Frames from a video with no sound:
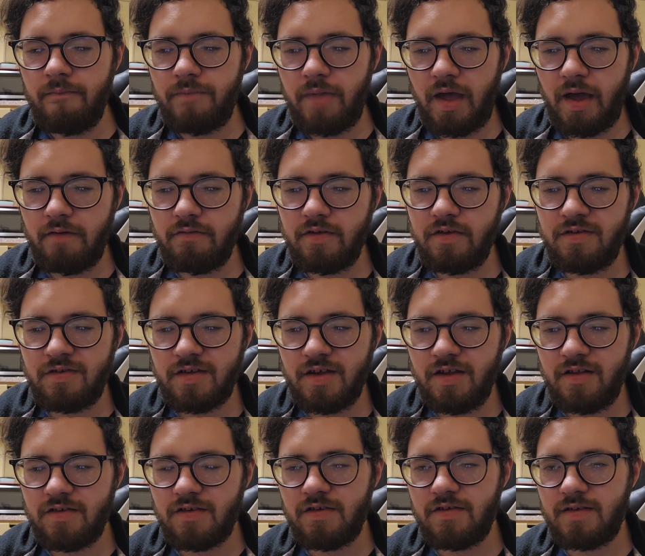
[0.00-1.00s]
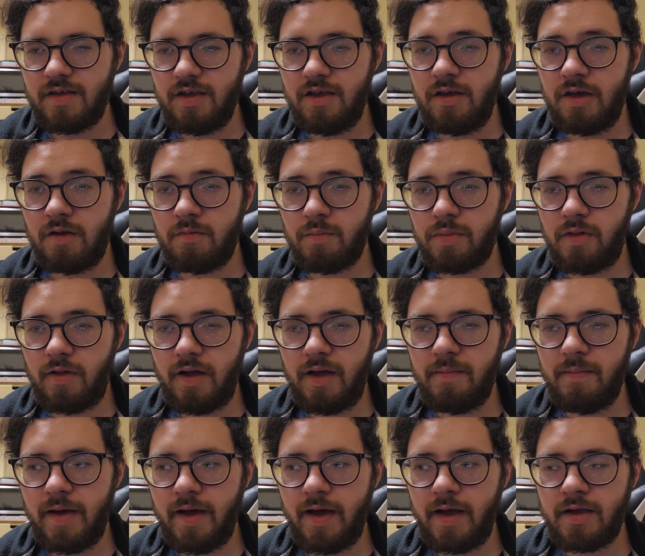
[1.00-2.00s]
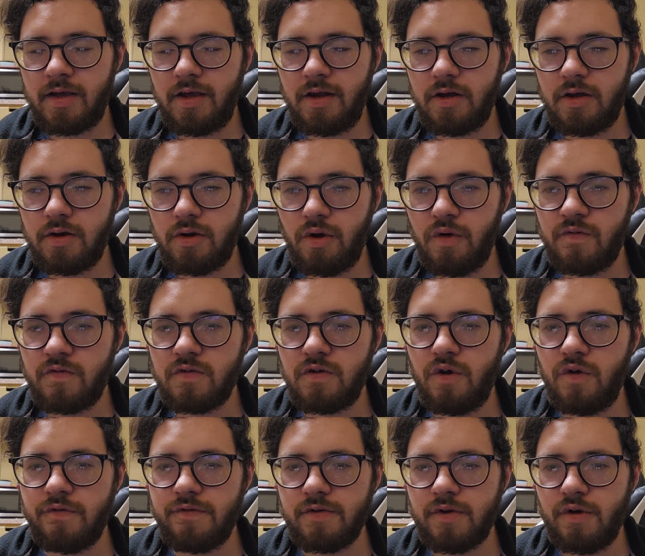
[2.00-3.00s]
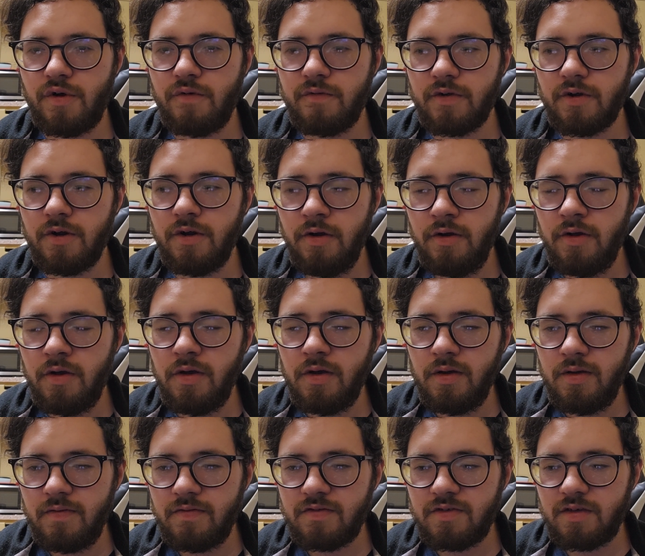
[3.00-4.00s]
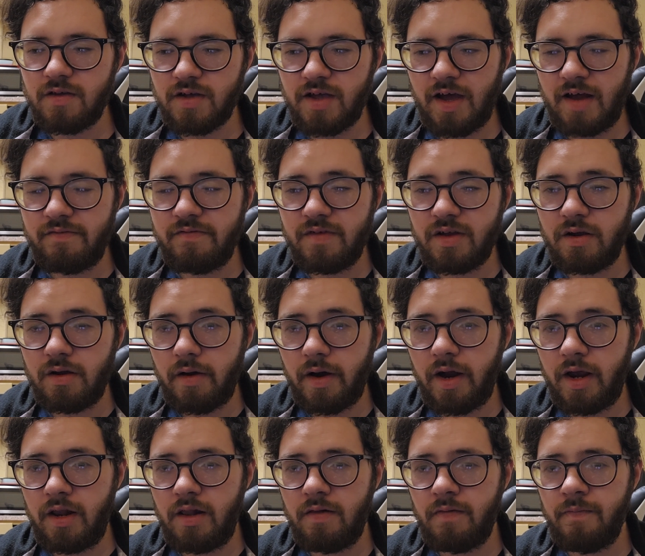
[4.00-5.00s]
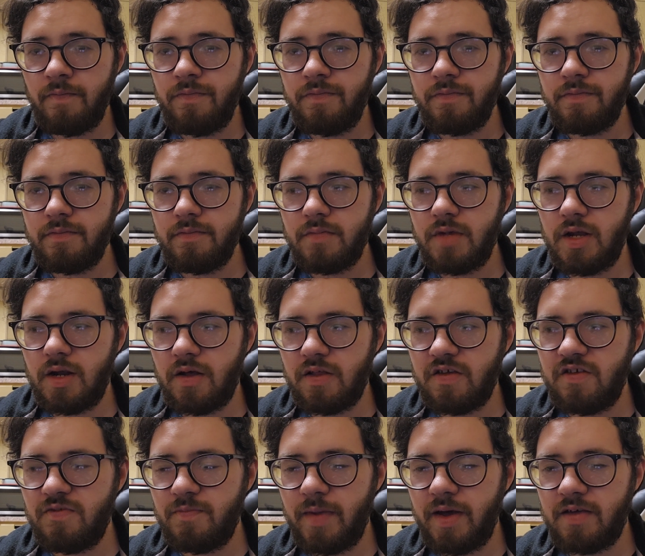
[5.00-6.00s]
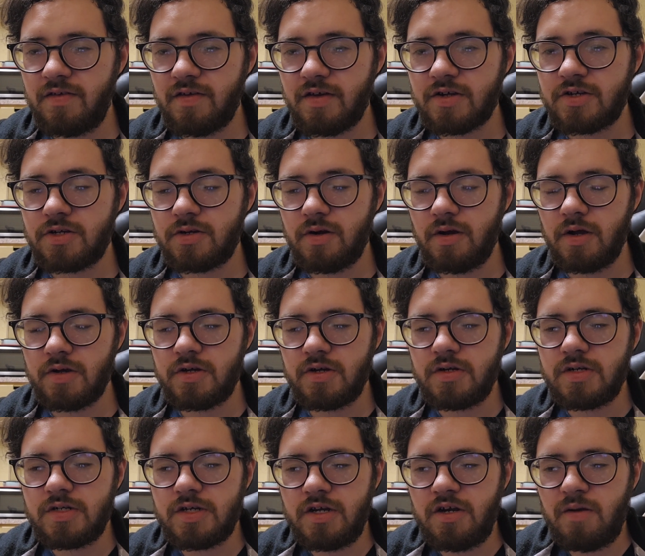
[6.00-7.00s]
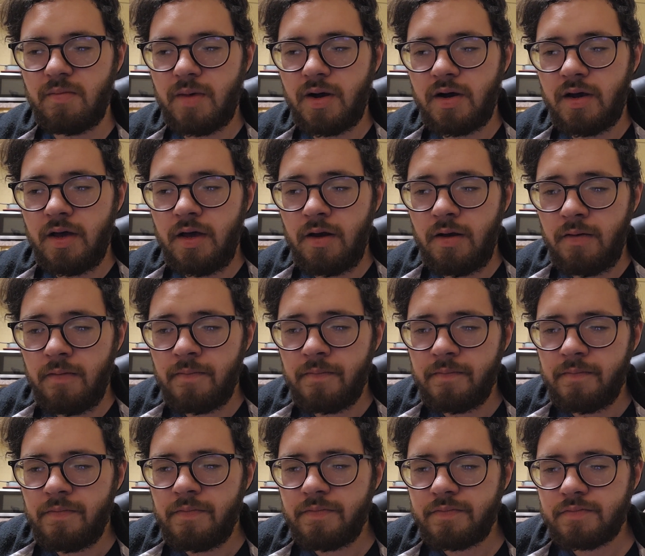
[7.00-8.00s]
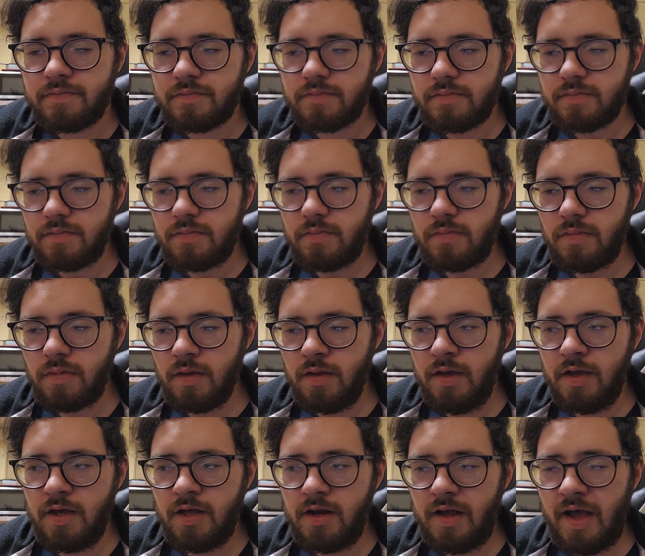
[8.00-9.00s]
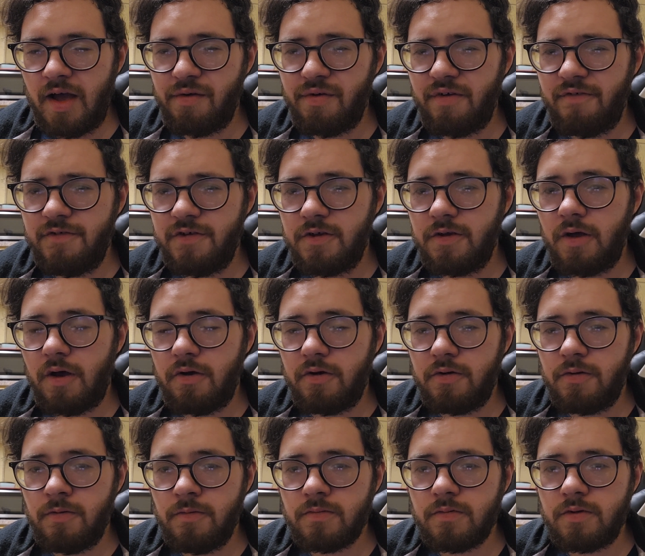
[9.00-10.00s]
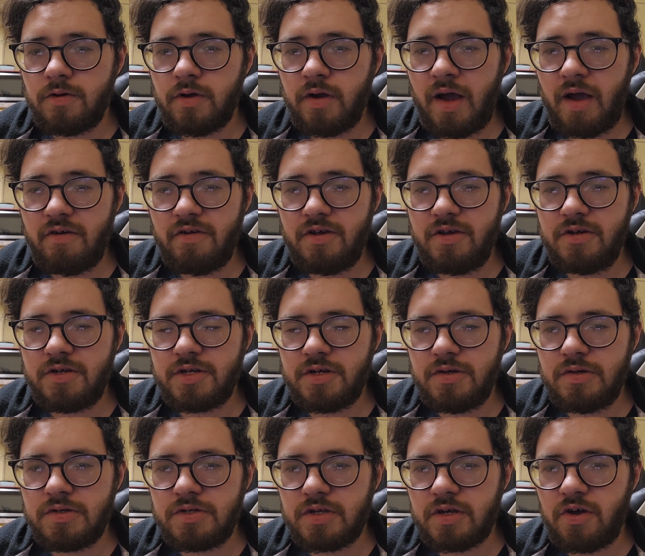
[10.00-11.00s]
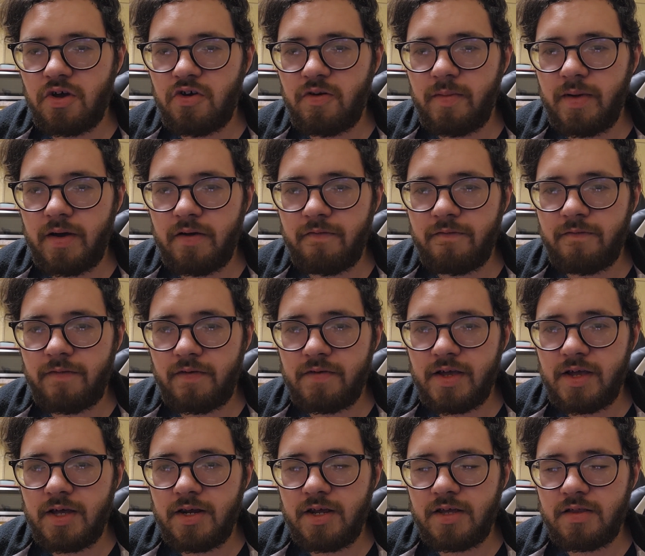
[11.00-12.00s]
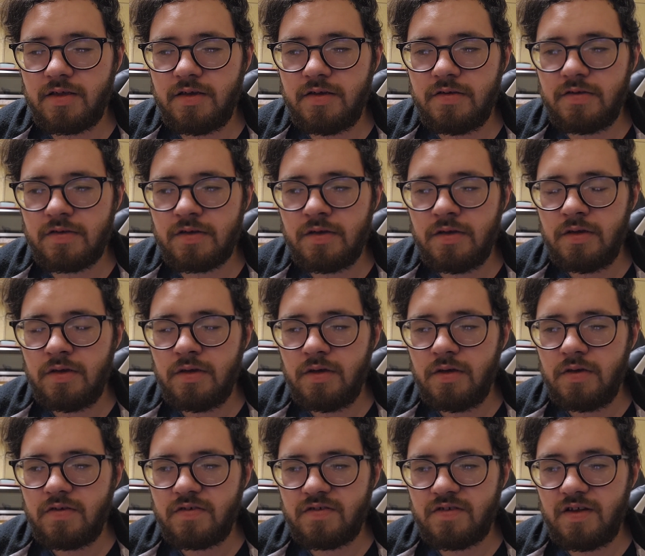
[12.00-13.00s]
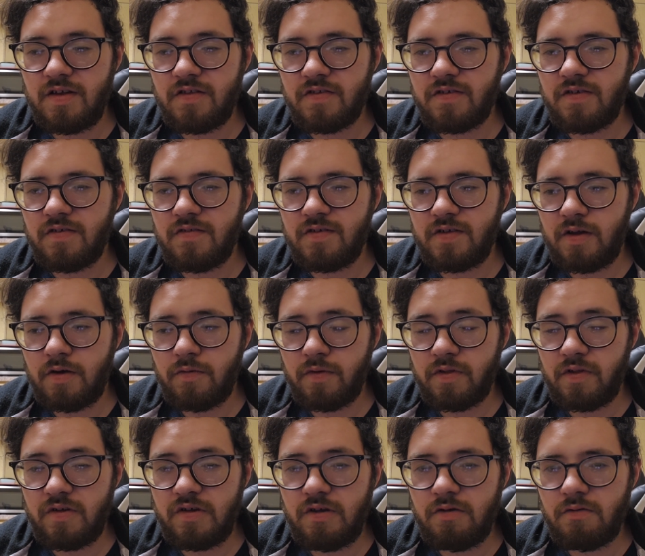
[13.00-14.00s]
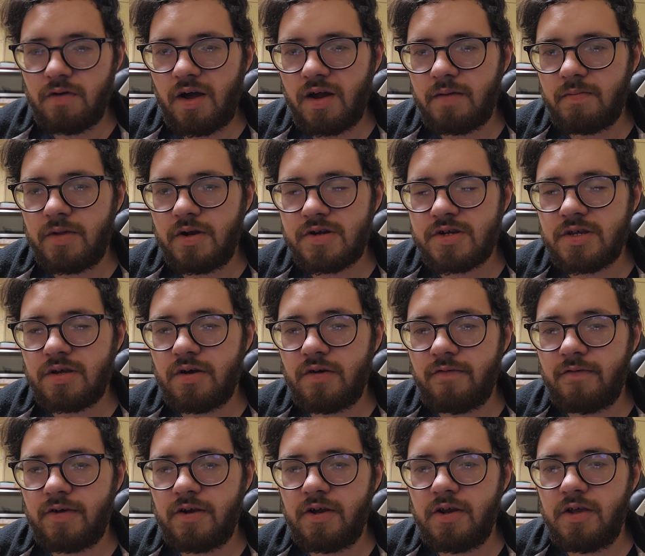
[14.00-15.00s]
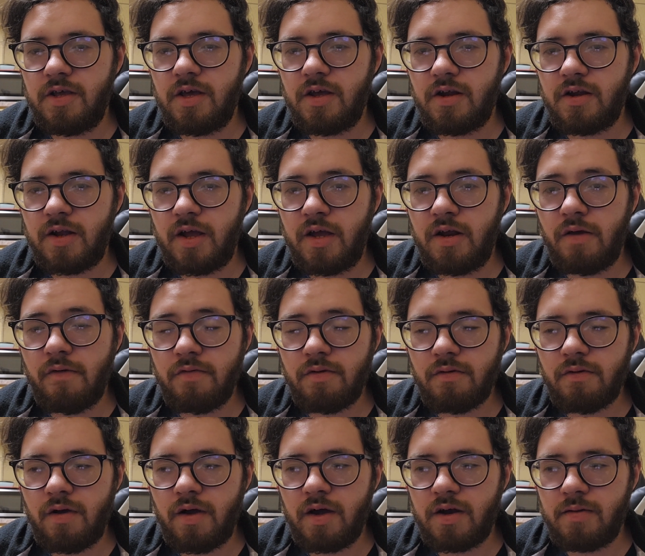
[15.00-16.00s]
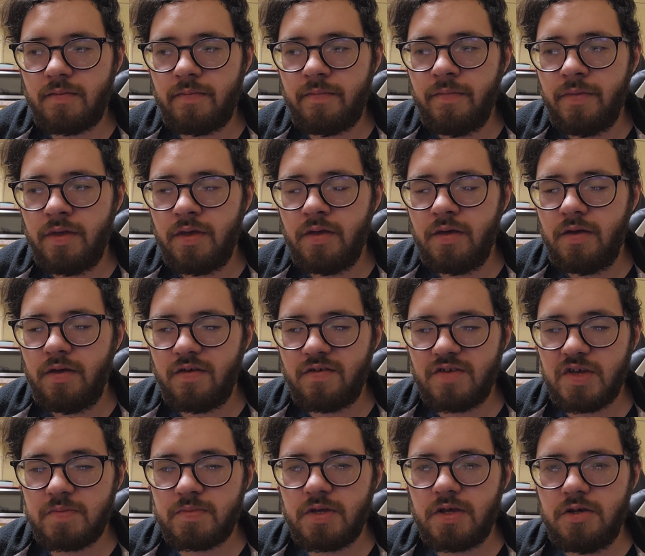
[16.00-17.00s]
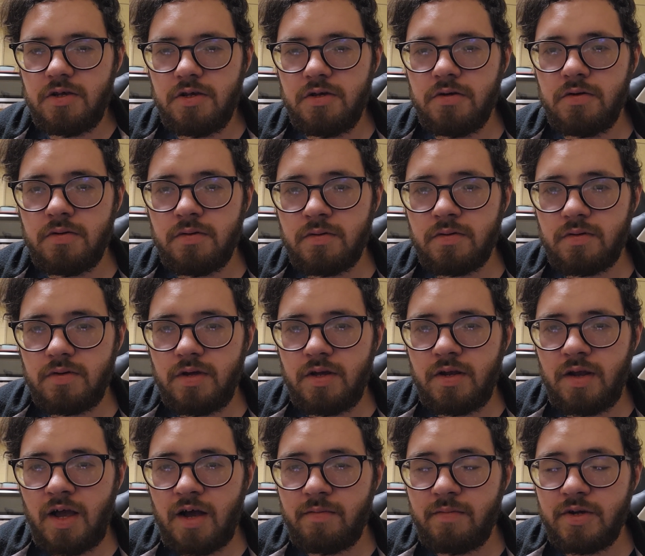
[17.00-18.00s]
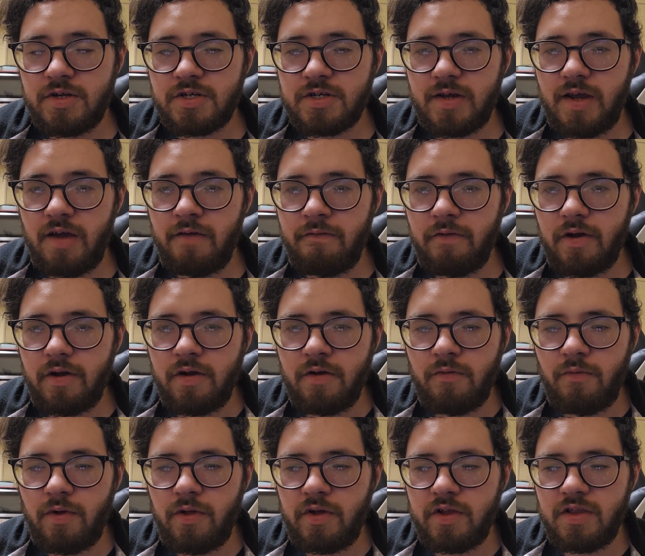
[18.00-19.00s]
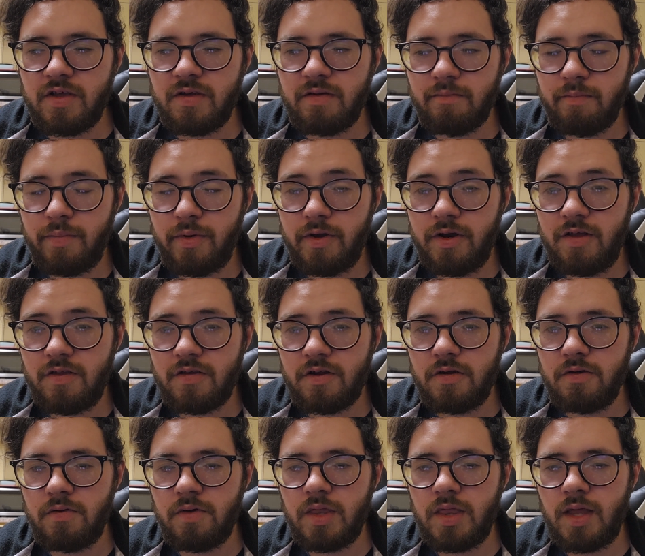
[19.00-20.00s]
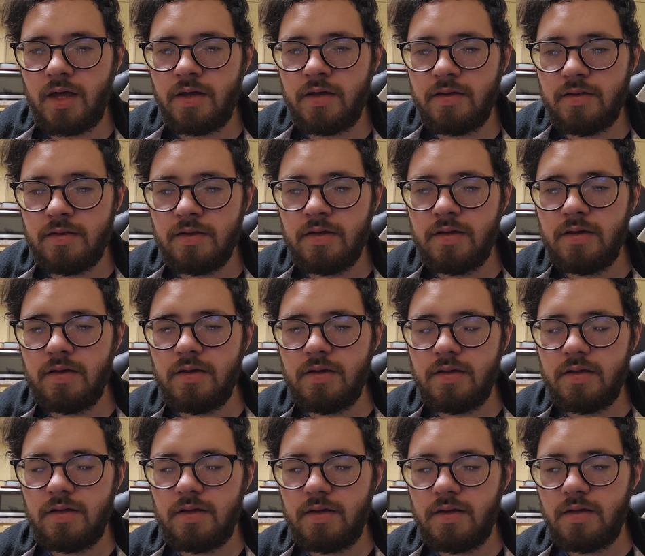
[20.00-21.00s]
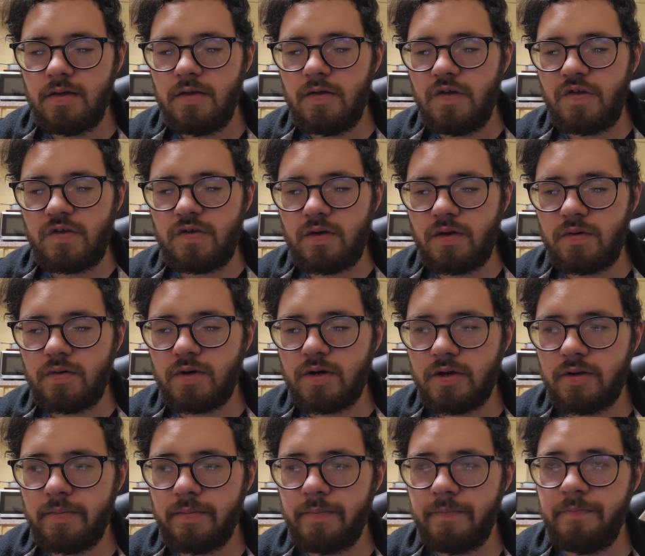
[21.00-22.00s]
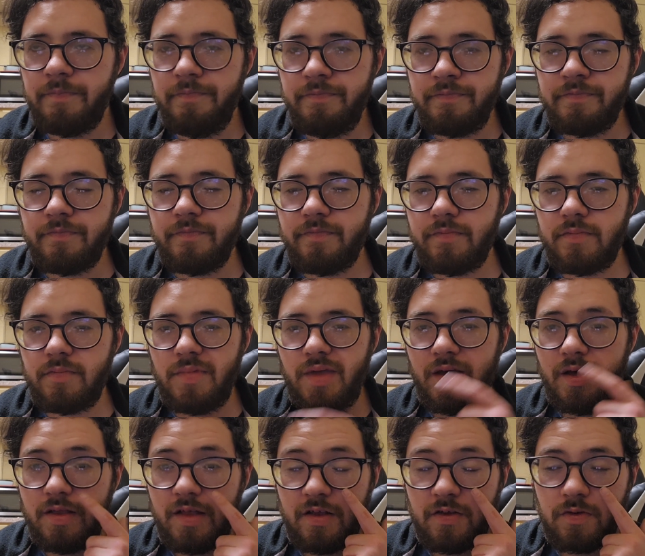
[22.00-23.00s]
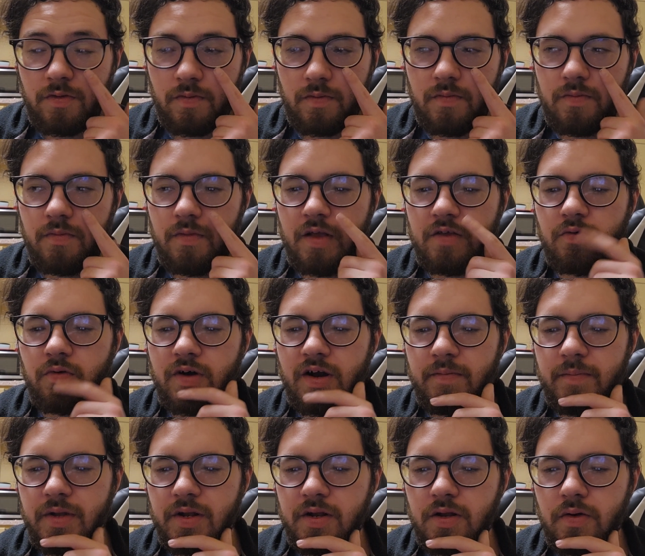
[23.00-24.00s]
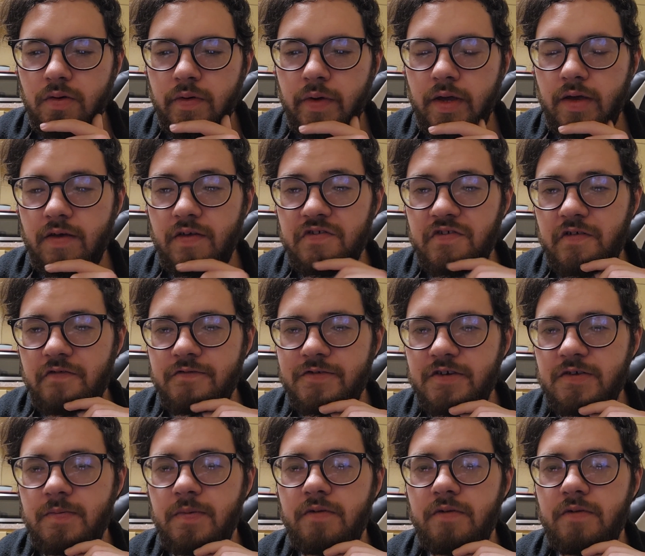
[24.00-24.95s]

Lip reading: have these sentences that you can play back over and over and over to kind of ingrain these basic structures in your mind. And however you choose to go about getting these sentences, whether you write them yourself or you get a native to write them, is up to you and how much effort you're willing to put into doing that. So yeah, that's what I've been doing, is I've just